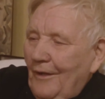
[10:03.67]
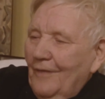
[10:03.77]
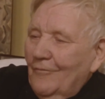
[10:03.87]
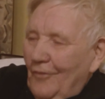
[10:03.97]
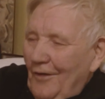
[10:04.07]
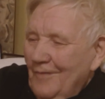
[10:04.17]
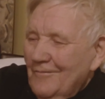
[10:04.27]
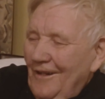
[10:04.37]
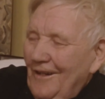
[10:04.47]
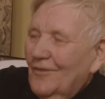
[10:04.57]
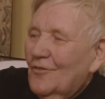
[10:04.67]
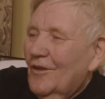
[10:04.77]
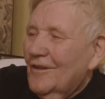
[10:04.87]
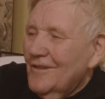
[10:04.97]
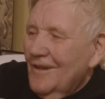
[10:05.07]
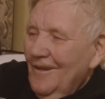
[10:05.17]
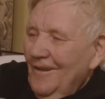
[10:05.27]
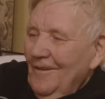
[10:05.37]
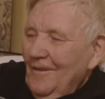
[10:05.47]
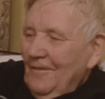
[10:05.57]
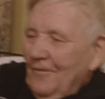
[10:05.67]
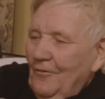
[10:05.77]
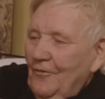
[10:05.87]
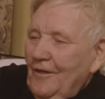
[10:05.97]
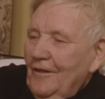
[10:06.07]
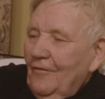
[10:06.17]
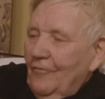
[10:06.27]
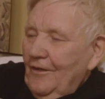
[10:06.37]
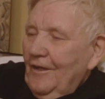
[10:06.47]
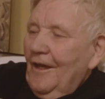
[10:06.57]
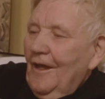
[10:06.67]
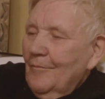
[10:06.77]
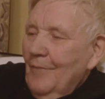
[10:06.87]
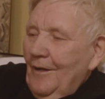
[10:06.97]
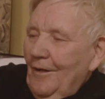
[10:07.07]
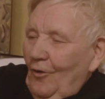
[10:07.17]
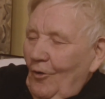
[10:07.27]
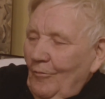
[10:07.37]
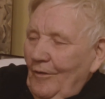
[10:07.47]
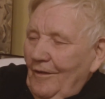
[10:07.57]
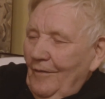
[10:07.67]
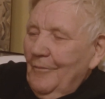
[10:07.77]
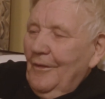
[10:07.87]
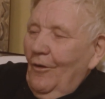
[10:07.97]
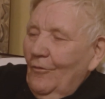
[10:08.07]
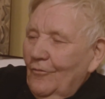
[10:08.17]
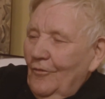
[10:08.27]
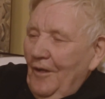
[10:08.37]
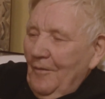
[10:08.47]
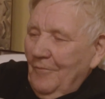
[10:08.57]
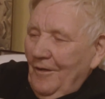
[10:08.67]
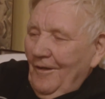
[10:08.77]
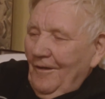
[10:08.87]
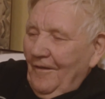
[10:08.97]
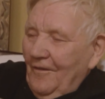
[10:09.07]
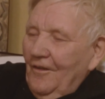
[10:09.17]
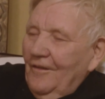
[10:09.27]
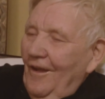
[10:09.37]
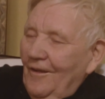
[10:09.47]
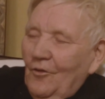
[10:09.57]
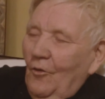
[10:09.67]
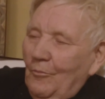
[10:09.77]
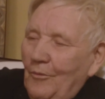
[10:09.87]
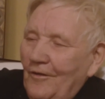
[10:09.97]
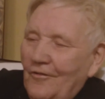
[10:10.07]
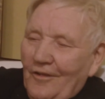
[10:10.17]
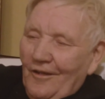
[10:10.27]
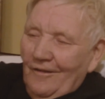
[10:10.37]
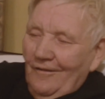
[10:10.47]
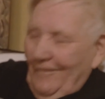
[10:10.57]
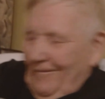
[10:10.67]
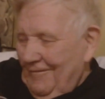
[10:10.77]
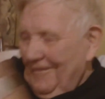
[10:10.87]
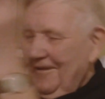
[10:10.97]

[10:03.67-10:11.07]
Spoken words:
playing for him. The next night, the Fine Gael man would come and they'd be out for him. They had no political